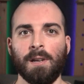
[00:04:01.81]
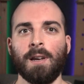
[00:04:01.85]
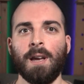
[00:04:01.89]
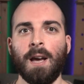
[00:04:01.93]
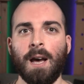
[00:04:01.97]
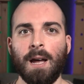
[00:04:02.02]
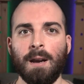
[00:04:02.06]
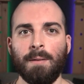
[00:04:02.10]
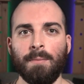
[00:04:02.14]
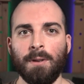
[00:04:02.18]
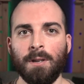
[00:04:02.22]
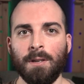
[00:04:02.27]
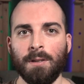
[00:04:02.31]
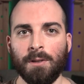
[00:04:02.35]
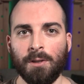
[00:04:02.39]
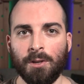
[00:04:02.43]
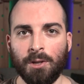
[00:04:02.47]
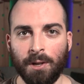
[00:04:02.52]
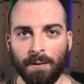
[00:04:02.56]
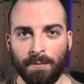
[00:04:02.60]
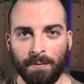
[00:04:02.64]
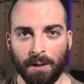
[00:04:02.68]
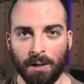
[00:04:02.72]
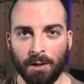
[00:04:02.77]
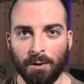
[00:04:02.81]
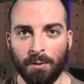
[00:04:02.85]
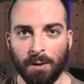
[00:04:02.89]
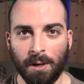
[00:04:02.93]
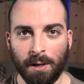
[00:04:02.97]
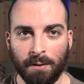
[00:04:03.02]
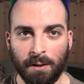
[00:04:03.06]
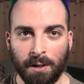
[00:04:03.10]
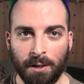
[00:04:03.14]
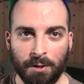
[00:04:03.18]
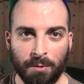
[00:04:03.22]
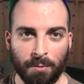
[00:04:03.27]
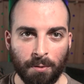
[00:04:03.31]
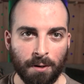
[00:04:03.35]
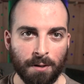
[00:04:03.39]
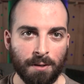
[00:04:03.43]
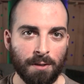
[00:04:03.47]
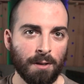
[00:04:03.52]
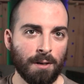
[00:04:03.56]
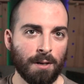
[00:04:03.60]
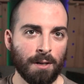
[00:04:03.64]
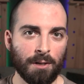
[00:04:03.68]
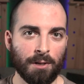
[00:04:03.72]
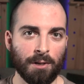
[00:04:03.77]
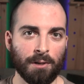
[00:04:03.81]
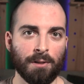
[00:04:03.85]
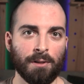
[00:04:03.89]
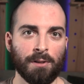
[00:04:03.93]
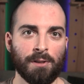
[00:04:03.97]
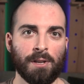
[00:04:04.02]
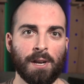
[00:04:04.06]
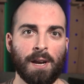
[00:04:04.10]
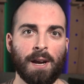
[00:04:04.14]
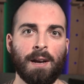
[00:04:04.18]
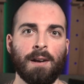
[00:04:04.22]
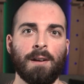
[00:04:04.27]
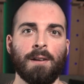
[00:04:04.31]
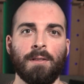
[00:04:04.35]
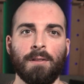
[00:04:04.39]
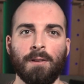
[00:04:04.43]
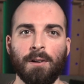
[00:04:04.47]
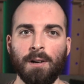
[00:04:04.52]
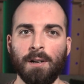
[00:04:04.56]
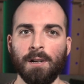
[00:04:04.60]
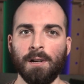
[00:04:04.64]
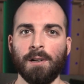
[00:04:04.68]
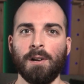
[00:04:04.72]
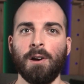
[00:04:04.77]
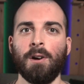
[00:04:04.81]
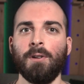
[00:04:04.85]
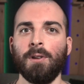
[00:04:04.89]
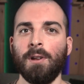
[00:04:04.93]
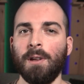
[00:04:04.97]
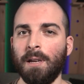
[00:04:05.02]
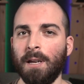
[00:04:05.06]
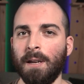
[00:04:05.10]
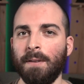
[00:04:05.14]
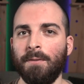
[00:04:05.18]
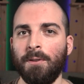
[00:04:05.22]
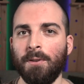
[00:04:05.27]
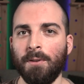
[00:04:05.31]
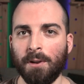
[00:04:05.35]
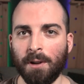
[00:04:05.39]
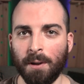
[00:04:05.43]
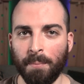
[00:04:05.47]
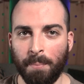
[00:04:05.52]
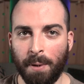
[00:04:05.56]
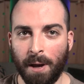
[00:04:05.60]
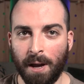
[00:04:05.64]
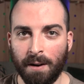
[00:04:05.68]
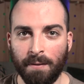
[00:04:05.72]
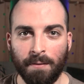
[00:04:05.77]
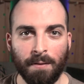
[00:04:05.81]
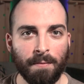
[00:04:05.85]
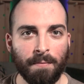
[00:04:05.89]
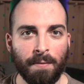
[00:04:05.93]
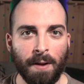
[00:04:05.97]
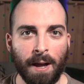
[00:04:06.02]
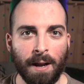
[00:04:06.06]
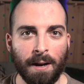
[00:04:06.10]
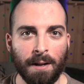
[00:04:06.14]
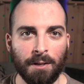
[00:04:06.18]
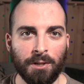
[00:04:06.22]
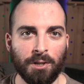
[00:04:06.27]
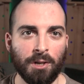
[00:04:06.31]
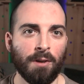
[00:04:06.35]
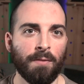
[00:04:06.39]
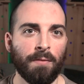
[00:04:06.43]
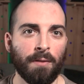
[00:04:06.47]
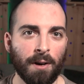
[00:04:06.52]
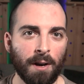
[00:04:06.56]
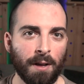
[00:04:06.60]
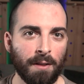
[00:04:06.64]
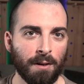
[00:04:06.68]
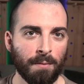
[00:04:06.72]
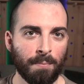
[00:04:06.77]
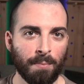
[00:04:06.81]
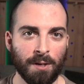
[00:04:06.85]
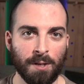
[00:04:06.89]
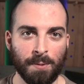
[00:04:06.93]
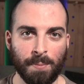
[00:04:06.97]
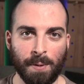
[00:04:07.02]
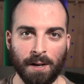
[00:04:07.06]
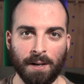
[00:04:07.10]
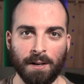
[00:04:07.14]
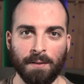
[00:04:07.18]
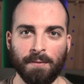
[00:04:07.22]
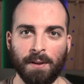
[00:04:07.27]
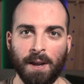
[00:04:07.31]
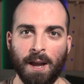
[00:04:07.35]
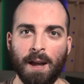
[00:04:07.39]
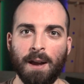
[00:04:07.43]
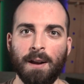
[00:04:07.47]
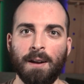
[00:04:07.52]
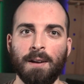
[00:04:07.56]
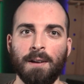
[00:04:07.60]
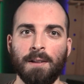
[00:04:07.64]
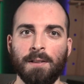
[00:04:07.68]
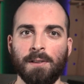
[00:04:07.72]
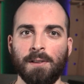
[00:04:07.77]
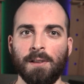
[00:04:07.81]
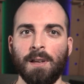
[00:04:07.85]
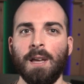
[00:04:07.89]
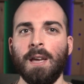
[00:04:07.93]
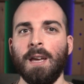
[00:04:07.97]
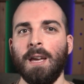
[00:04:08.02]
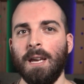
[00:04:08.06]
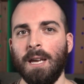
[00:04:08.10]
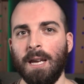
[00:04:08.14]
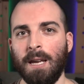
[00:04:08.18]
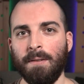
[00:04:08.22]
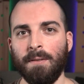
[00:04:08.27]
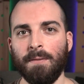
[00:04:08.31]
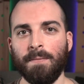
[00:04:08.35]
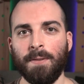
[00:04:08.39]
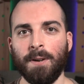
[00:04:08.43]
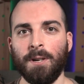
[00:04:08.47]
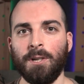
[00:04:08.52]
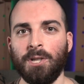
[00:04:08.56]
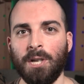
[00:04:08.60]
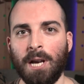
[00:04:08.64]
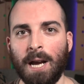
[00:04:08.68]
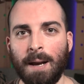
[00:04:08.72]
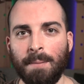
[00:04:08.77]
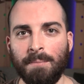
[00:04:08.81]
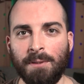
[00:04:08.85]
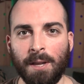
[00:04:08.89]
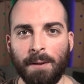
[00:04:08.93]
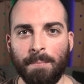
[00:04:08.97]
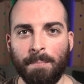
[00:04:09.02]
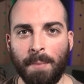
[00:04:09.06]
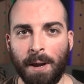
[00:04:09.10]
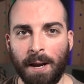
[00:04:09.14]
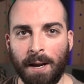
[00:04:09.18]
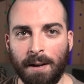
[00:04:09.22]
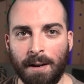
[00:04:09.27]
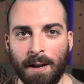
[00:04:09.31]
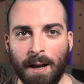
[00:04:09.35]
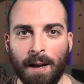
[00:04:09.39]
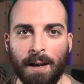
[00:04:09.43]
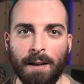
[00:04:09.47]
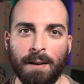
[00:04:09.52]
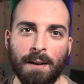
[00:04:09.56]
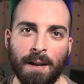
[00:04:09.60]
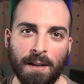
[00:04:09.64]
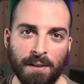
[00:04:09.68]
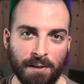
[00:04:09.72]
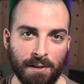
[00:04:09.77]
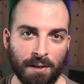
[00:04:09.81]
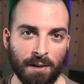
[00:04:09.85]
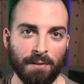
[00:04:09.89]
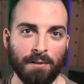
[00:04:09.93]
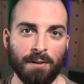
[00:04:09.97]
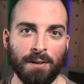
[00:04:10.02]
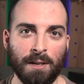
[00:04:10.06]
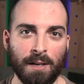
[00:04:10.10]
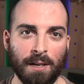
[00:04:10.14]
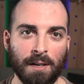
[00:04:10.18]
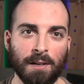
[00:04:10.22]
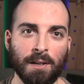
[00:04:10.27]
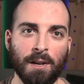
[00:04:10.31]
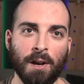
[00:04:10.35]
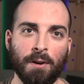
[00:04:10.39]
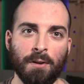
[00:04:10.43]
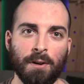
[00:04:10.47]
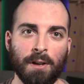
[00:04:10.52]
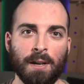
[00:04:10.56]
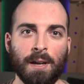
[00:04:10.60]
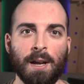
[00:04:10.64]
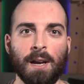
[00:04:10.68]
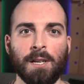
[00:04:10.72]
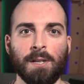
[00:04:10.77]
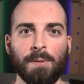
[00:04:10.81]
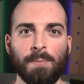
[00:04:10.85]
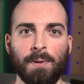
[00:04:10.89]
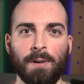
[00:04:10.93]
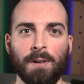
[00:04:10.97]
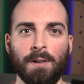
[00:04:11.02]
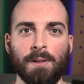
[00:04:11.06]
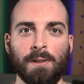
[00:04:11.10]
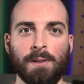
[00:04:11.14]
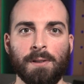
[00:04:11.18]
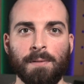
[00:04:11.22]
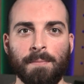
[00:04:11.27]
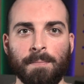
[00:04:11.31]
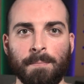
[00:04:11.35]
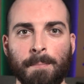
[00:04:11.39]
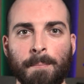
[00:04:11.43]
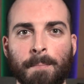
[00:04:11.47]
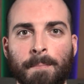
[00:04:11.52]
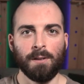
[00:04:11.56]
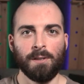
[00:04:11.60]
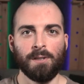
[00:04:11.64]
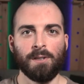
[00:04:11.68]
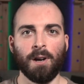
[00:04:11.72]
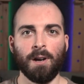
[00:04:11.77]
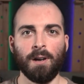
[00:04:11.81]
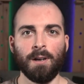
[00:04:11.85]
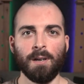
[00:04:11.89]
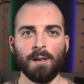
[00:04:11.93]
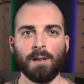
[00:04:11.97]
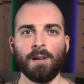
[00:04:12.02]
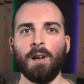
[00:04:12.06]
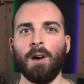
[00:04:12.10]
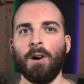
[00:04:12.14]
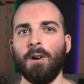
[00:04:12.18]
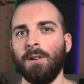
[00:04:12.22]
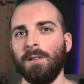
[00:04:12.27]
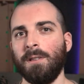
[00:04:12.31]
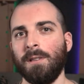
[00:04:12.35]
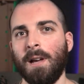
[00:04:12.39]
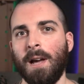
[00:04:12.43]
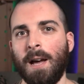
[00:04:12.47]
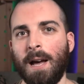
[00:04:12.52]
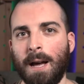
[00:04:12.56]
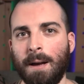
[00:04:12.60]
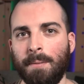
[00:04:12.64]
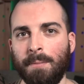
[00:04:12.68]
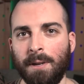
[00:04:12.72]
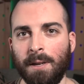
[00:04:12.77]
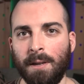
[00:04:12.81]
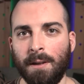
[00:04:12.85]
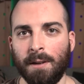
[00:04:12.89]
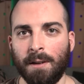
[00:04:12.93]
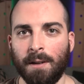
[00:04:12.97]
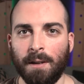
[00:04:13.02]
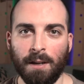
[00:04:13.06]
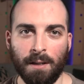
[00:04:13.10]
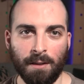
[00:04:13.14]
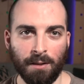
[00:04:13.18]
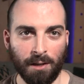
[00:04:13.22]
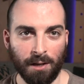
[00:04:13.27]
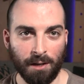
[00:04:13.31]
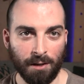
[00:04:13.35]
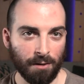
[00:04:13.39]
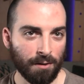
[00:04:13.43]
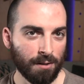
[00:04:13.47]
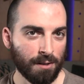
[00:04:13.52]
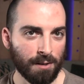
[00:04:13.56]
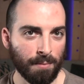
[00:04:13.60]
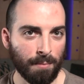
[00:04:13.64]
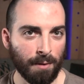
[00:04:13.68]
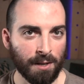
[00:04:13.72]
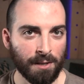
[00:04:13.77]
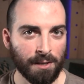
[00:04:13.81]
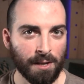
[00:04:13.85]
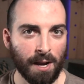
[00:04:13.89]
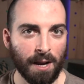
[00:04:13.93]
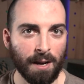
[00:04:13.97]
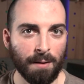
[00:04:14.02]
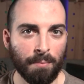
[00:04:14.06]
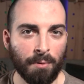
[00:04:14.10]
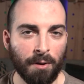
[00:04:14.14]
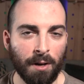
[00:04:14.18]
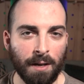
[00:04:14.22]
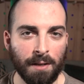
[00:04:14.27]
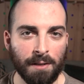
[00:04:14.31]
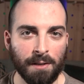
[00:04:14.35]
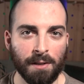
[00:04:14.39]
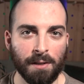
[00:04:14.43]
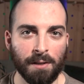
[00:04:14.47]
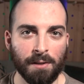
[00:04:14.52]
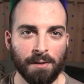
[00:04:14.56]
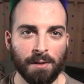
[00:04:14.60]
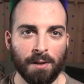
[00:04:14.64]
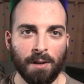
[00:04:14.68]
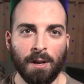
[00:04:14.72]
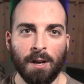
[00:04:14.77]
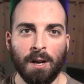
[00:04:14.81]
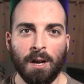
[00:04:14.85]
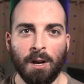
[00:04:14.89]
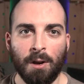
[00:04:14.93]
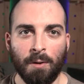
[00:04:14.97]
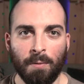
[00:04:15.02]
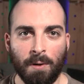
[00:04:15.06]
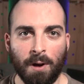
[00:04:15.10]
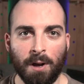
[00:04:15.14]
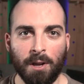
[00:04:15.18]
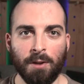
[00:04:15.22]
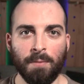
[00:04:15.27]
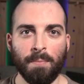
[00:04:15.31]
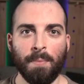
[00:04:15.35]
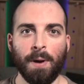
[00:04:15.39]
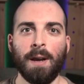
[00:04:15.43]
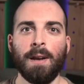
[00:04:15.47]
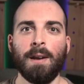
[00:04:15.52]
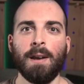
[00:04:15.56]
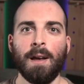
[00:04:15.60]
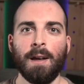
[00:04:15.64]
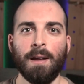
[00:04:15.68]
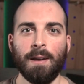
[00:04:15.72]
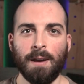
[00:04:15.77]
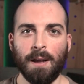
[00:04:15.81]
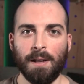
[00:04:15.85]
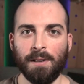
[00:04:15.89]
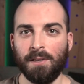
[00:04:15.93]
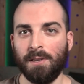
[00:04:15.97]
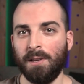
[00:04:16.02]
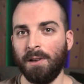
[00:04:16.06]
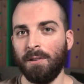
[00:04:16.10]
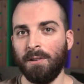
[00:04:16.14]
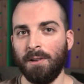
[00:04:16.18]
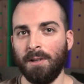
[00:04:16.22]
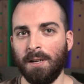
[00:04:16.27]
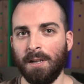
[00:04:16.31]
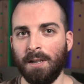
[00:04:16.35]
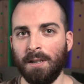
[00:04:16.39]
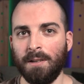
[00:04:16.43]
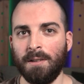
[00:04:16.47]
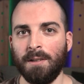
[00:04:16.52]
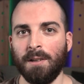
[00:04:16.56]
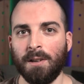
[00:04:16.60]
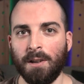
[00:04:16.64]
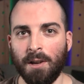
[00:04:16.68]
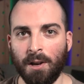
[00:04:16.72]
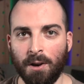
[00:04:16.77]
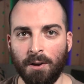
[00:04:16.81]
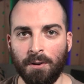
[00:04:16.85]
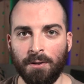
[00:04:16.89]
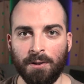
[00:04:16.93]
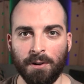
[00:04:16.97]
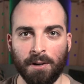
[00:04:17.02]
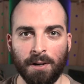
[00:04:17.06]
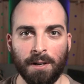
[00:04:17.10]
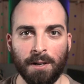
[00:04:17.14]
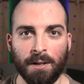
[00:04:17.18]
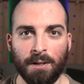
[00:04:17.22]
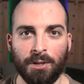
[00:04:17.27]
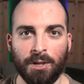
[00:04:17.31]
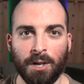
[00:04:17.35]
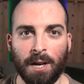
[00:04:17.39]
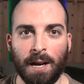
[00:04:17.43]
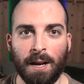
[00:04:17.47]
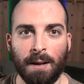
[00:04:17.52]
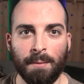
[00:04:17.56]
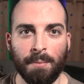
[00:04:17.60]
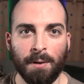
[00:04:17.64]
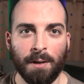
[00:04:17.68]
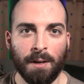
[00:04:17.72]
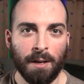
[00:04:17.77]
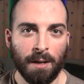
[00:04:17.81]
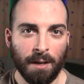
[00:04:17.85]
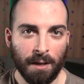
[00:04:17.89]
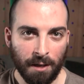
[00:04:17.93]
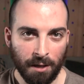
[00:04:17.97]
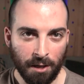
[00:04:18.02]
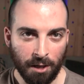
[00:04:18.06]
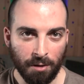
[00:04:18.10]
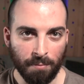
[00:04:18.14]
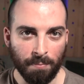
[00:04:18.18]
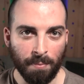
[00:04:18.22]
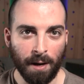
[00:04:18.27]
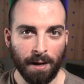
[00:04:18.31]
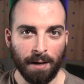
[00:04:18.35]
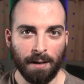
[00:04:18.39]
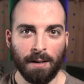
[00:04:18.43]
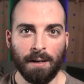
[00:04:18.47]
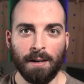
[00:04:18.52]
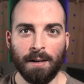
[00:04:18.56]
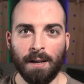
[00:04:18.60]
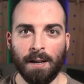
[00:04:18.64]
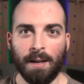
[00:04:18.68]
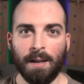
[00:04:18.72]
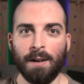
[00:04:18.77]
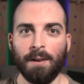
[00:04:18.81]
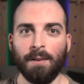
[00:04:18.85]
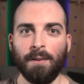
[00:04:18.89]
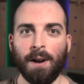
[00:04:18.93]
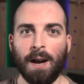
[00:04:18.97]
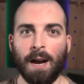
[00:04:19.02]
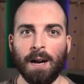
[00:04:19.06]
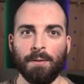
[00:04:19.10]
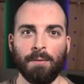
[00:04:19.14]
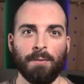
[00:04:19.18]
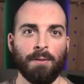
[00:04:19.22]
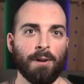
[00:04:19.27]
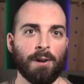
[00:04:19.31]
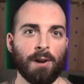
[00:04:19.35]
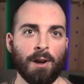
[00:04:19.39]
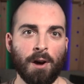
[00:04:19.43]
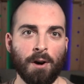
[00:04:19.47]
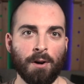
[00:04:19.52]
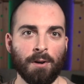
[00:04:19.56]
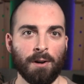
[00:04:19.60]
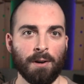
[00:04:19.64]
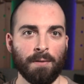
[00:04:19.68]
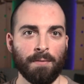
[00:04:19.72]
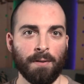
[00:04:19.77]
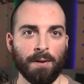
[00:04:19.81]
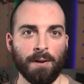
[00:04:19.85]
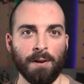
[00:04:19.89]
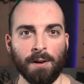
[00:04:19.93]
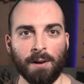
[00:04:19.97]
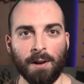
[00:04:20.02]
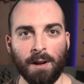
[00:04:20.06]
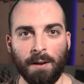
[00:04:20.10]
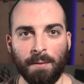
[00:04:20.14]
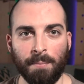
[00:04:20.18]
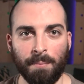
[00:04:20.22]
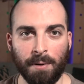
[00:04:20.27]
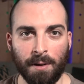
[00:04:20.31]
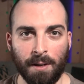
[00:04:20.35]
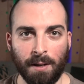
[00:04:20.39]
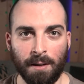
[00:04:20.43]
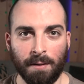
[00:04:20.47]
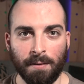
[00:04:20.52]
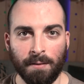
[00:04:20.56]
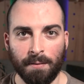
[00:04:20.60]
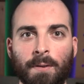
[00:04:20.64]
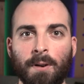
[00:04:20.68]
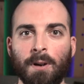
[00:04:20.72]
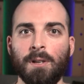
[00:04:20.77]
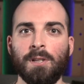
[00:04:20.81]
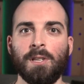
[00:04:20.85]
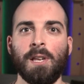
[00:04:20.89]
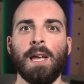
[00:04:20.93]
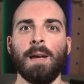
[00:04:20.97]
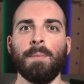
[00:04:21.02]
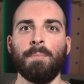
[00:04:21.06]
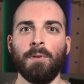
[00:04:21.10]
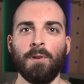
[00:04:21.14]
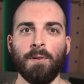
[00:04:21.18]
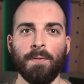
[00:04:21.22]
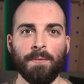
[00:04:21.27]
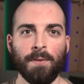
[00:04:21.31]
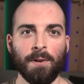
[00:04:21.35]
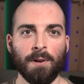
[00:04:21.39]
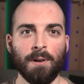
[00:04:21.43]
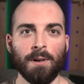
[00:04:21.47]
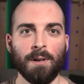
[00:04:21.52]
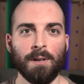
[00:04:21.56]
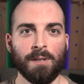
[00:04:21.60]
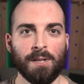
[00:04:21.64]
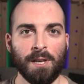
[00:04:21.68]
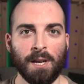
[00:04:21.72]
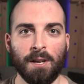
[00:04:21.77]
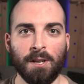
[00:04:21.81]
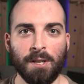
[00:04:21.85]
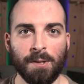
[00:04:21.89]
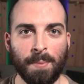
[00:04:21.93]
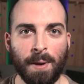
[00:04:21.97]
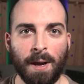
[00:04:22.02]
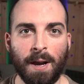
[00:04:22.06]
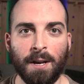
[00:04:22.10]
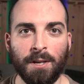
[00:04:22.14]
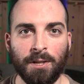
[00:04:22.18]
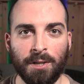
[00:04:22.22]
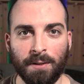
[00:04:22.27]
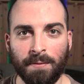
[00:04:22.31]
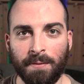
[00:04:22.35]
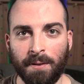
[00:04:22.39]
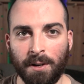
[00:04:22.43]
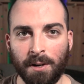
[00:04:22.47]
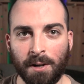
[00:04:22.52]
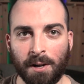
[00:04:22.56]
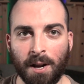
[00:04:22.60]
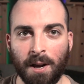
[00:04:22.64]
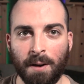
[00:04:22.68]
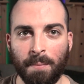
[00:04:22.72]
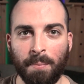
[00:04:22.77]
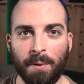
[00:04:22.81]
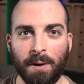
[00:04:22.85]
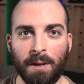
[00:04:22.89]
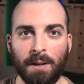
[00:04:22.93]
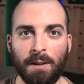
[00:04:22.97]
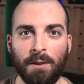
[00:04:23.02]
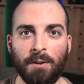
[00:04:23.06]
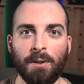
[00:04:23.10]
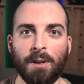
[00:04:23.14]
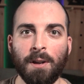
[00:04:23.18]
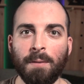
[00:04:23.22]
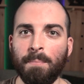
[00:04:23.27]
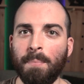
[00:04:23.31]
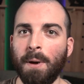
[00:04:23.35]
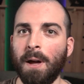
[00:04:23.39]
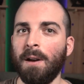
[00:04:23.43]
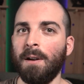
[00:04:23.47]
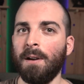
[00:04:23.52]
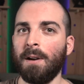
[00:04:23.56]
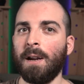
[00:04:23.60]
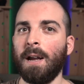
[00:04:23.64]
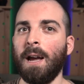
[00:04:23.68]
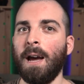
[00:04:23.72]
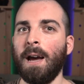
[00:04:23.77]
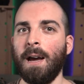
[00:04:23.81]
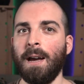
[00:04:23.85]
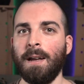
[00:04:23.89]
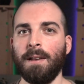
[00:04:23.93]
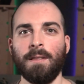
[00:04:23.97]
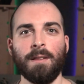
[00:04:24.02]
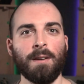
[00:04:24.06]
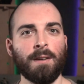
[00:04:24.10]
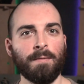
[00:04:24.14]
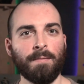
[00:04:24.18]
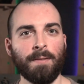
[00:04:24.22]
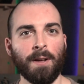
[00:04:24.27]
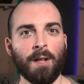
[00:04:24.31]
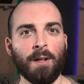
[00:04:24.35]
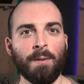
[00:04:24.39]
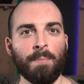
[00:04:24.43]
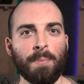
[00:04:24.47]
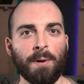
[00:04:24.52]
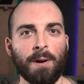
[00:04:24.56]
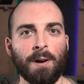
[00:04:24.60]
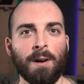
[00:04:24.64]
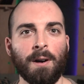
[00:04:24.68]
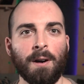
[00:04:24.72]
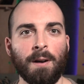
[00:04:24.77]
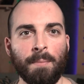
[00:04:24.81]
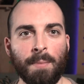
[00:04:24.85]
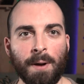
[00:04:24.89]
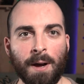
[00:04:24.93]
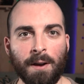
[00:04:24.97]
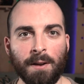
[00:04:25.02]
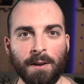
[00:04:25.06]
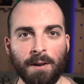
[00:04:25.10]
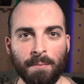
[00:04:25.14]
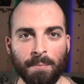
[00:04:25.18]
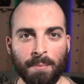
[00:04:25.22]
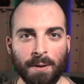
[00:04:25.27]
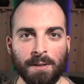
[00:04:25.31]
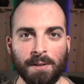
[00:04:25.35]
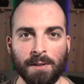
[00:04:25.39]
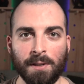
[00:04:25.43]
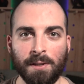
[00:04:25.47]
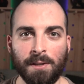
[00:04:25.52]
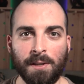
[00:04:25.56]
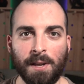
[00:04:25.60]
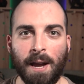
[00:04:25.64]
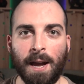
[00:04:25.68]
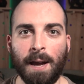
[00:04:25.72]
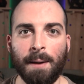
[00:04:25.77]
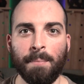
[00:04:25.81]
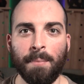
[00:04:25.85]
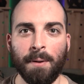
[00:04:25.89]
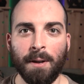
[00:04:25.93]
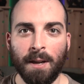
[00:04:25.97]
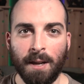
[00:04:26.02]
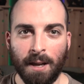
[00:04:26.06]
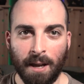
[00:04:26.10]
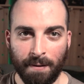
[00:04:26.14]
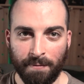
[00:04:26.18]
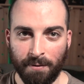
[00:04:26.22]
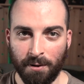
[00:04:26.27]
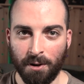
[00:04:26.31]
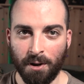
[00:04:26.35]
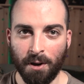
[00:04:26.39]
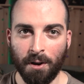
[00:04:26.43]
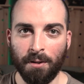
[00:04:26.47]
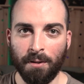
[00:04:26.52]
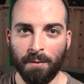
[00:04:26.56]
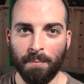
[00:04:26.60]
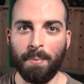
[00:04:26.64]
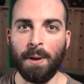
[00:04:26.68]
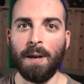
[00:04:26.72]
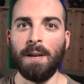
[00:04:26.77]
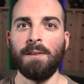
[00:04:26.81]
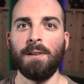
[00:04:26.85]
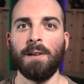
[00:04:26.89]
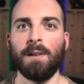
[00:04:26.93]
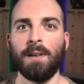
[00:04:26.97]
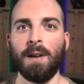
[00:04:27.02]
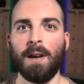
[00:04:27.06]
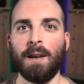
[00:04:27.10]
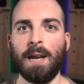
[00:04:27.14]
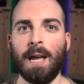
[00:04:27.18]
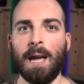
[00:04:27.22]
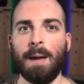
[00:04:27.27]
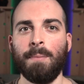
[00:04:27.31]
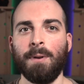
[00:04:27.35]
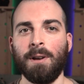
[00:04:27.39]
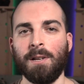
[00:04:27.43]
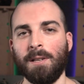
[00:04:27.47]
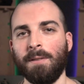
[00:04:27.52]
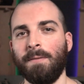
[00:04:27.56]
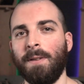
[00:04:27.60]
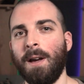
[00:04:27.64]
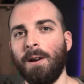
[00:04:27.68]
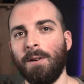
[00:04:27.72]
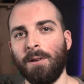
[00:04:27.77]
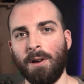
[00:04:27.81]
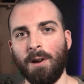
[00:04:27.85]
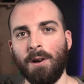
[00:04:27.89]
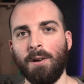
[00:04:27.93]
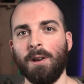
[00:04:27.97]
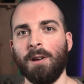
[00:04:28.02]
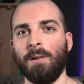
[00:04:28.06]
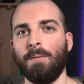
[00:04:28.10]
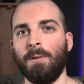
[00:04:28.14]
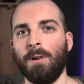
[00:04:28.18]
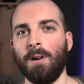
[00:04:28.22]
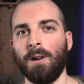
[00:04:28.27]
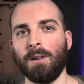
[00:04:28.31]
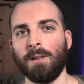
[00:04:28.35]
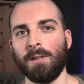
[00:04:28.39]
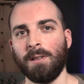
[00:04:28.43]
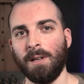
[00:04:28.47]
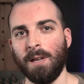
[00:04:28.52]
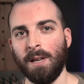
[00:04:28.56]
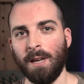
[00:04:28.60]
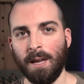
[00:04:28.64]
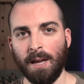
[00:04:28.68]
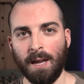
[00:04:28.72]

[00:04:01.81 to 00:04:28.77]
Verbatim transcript: the economy is shifting quickly towards the digital side, learning to code can give you a competitive advantage over other prospective candidates, even for jobs that may not necessarily need coding experts. Starting to code as a hobby can lead you to some exciting places. While you may not necessarily need to code during your job, you might need to interact with a coder for your company. For example, if you're a sales manager for your company, you can better guide the developer about your business app if you know the basic dynamics of how coding works.